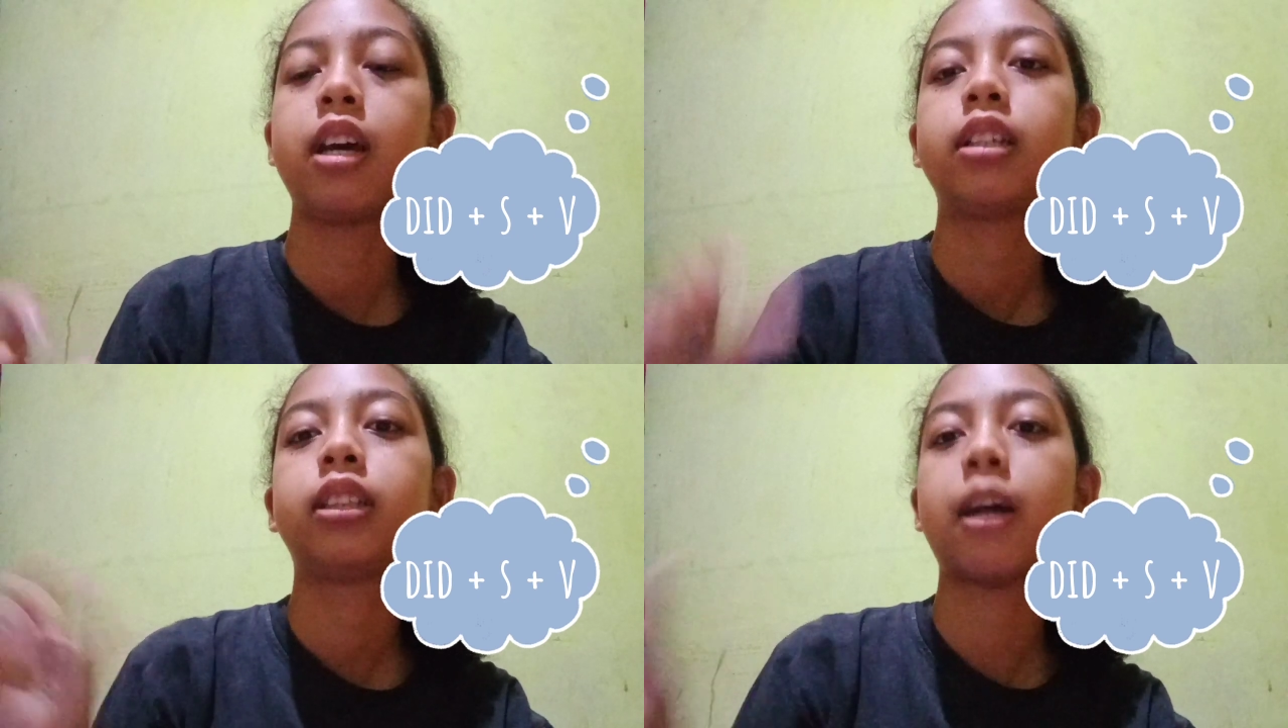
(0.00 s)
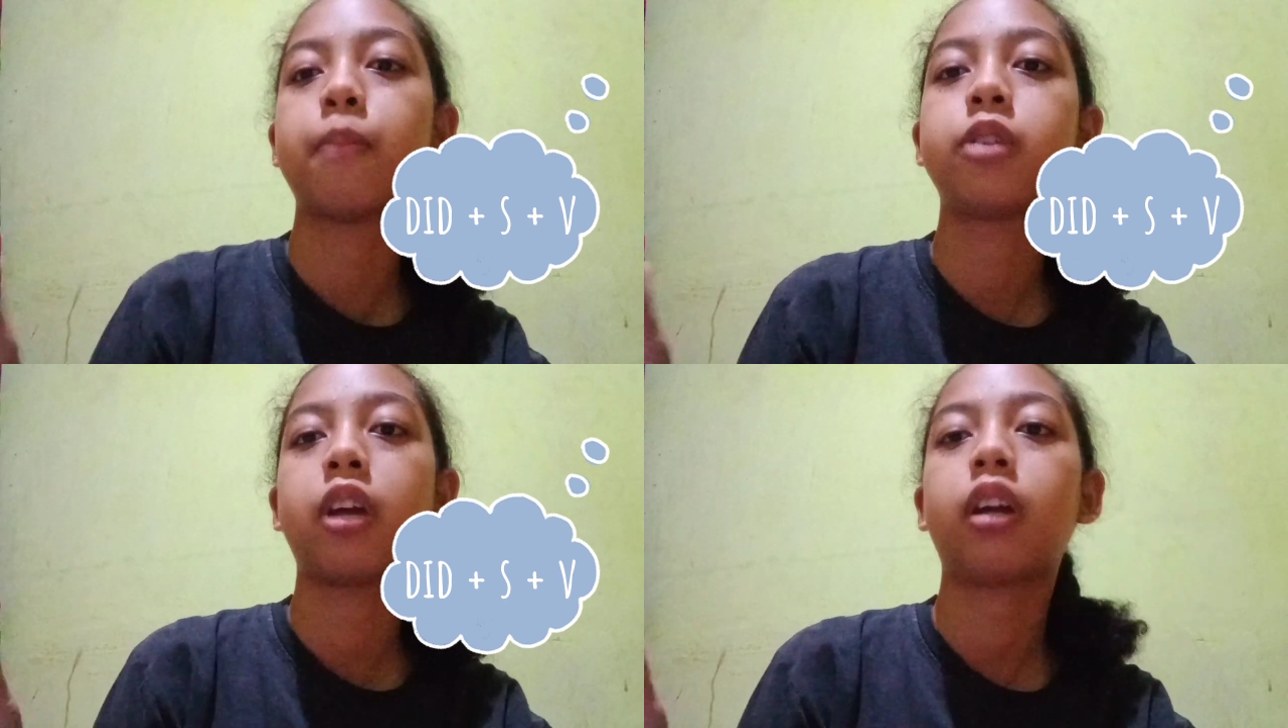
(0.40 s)

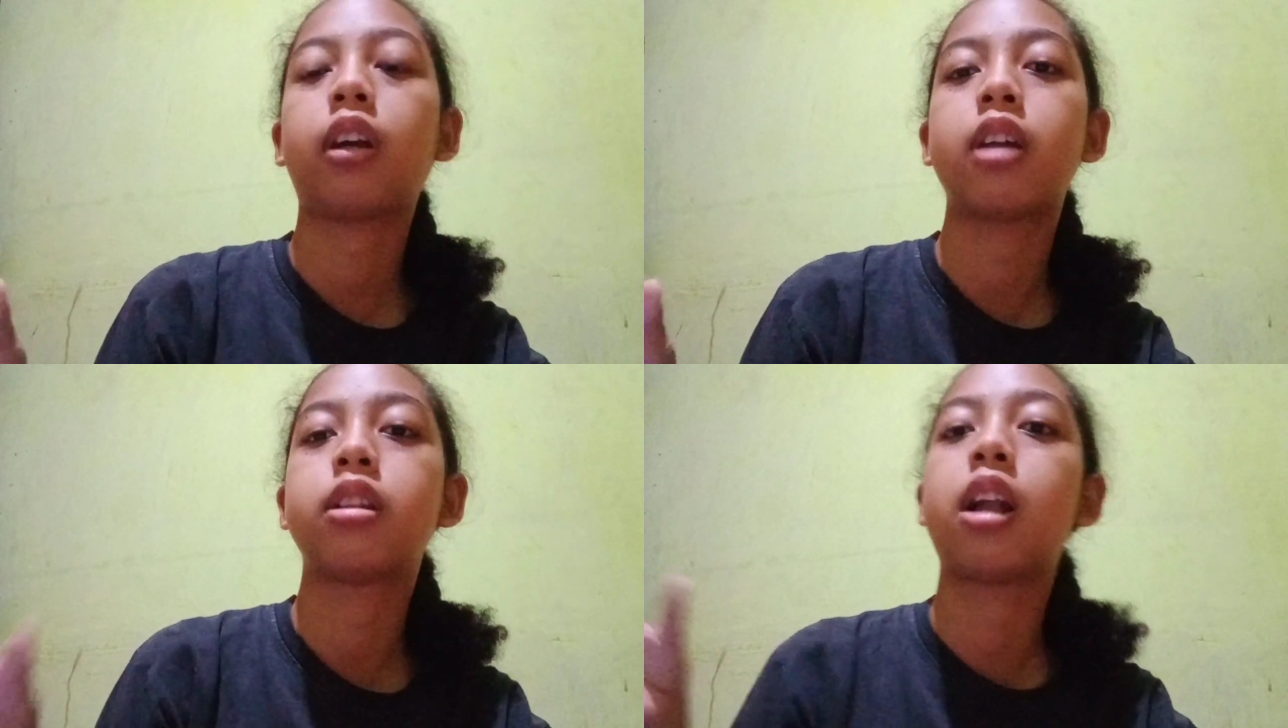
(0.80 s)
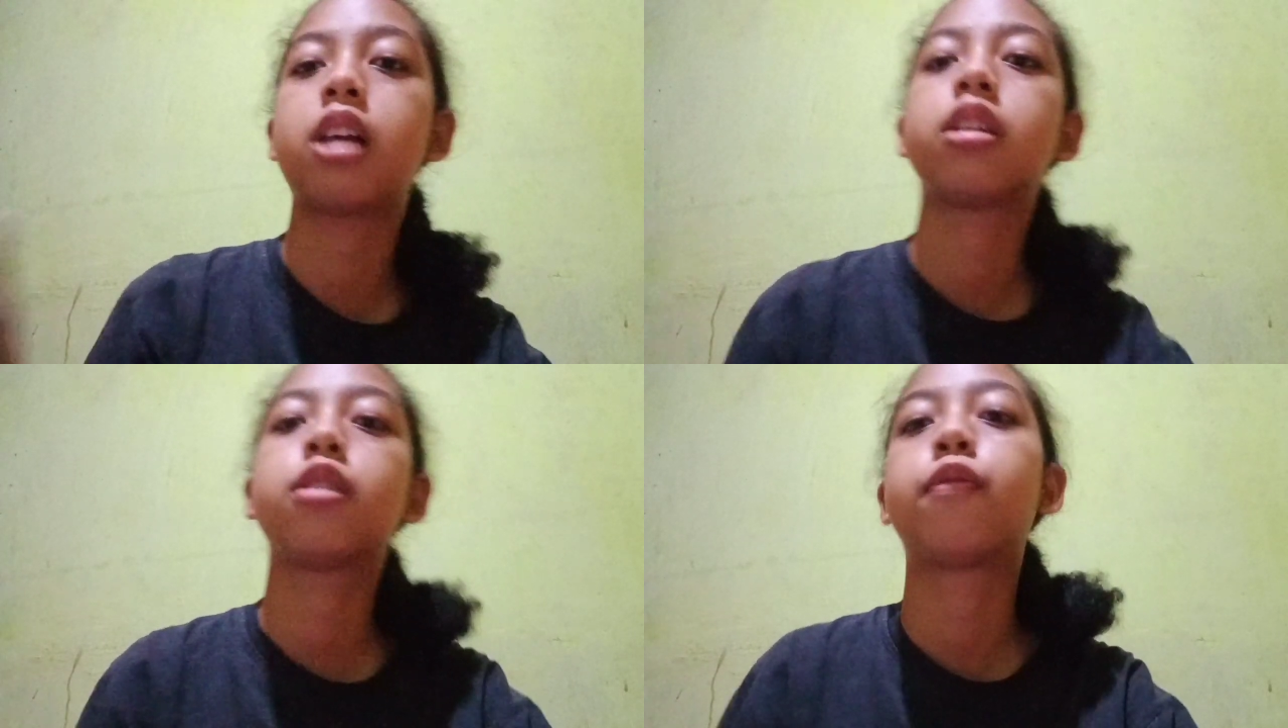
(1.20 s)
subject and the last
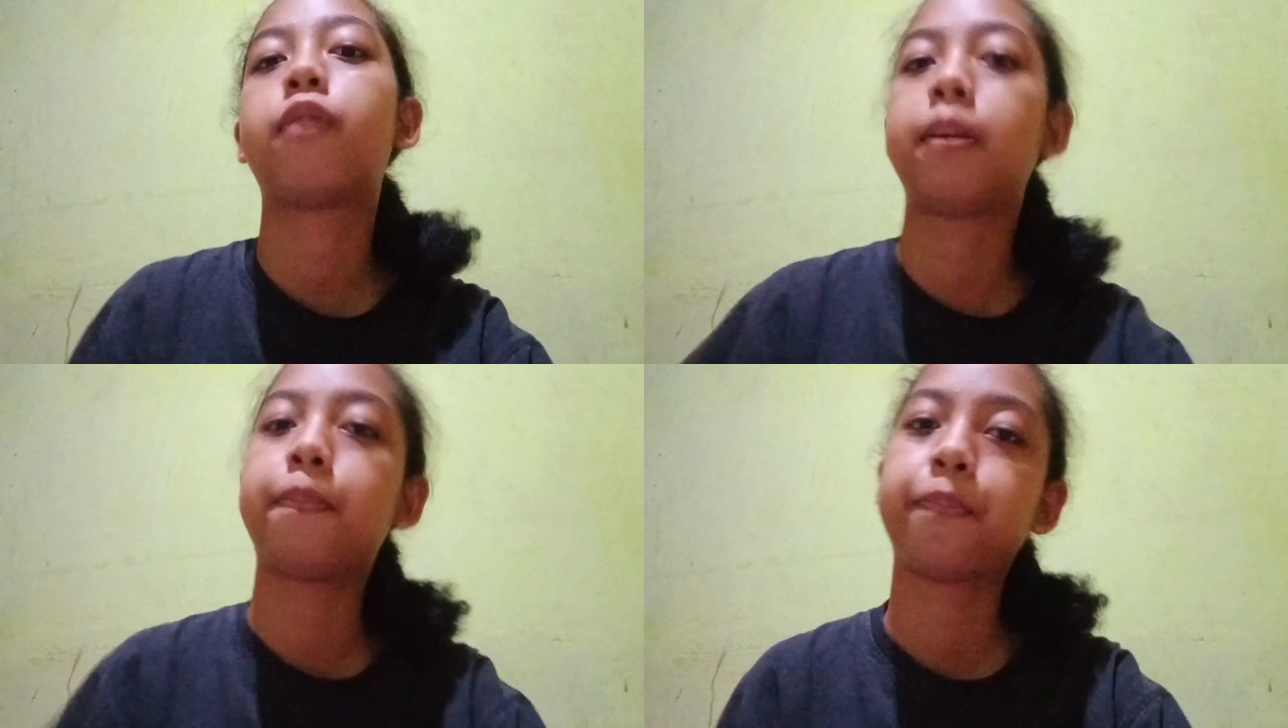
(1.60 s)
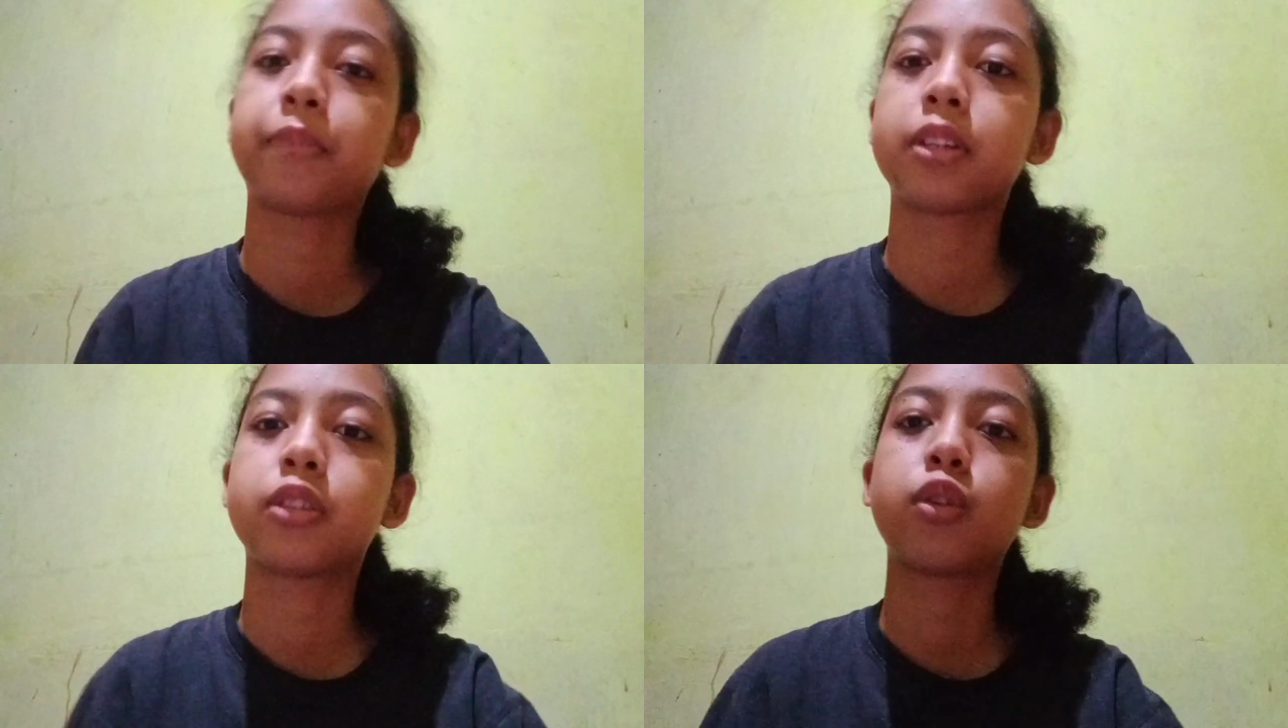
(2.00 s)
is verb.
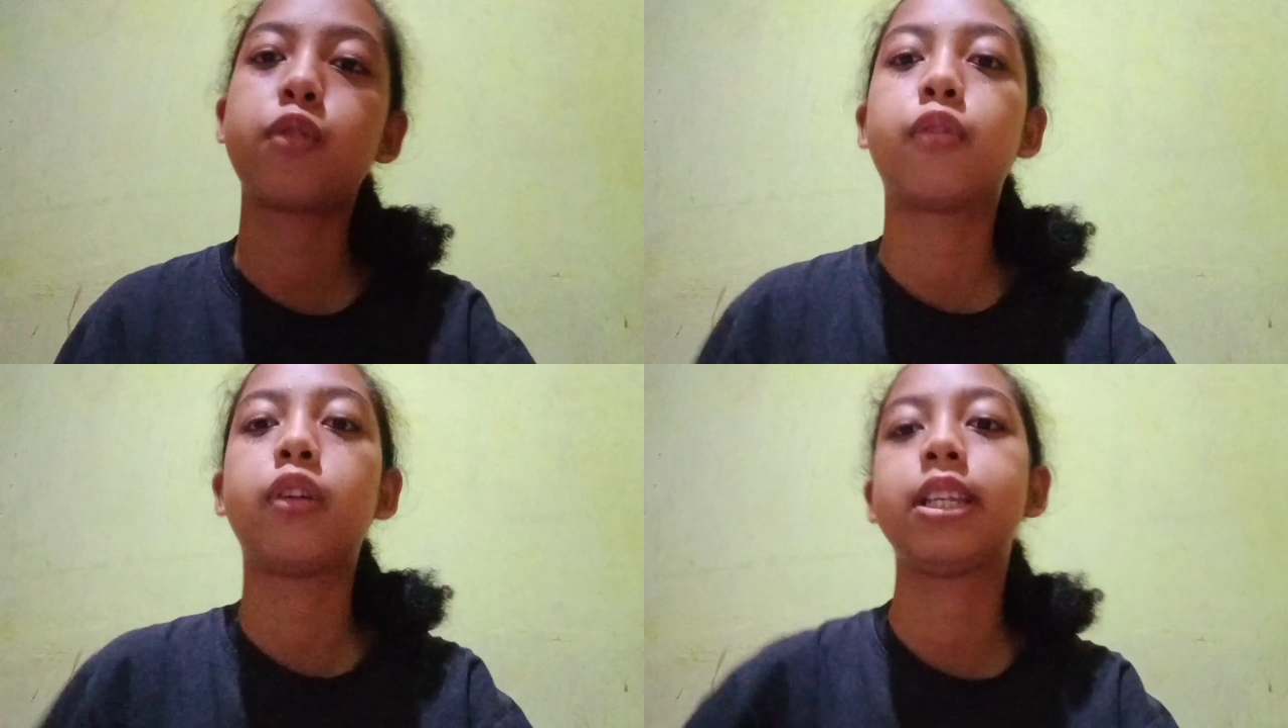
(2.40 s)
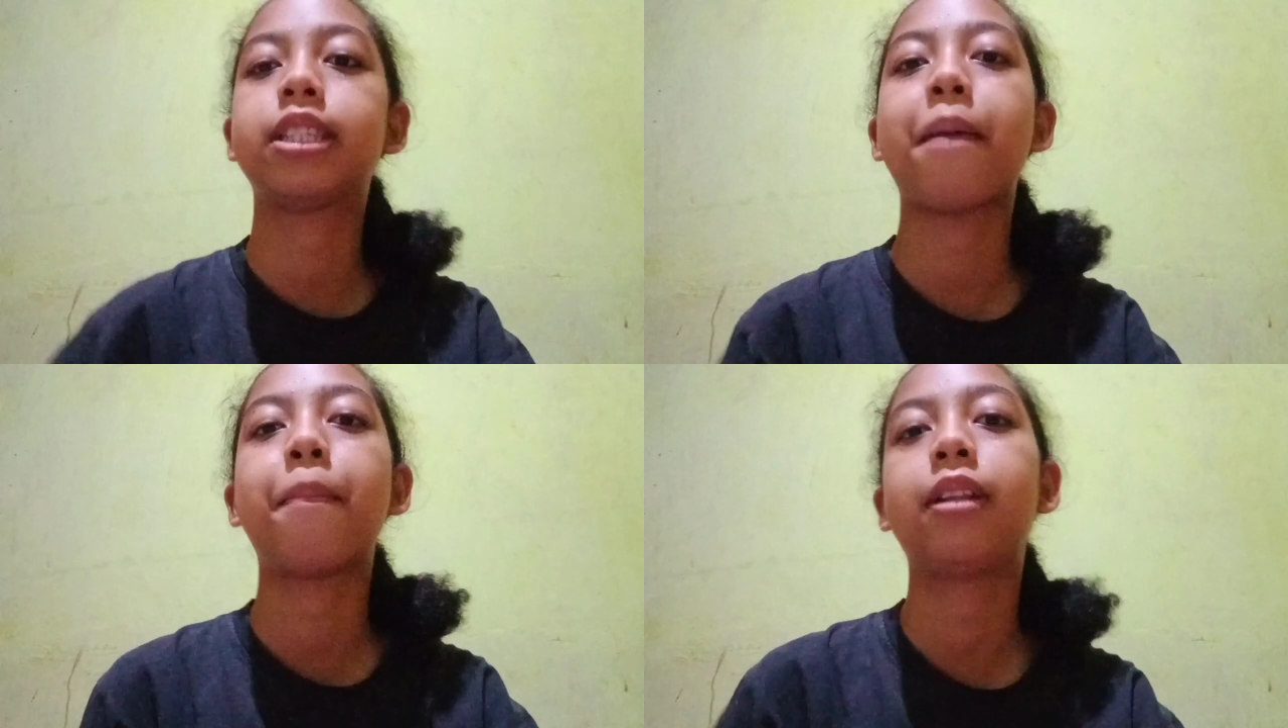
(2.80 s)
So for the
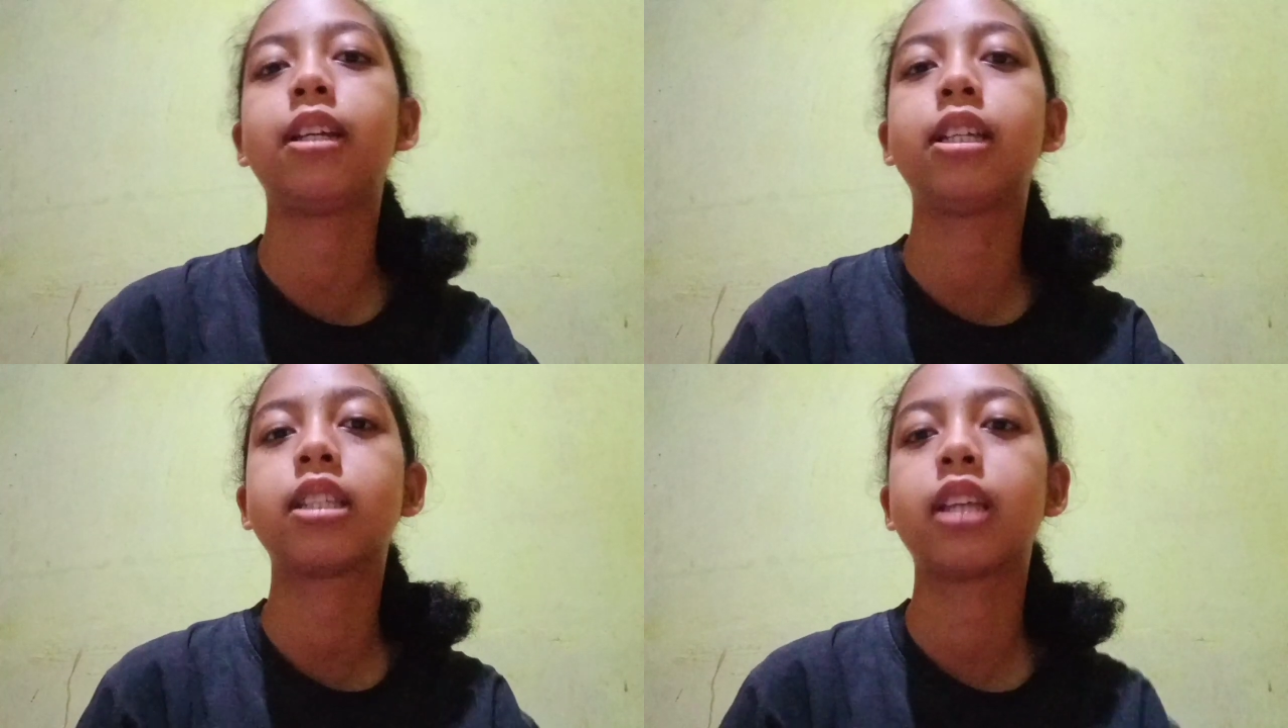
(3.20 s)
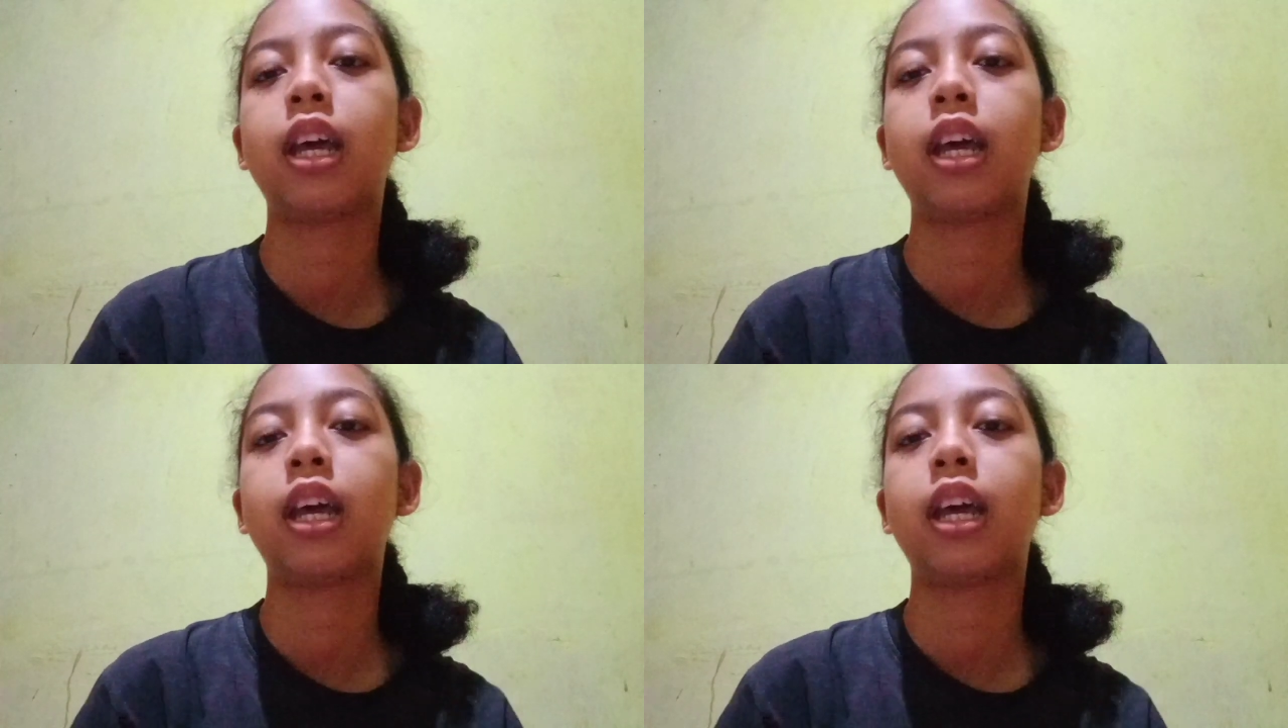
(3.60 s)
example is,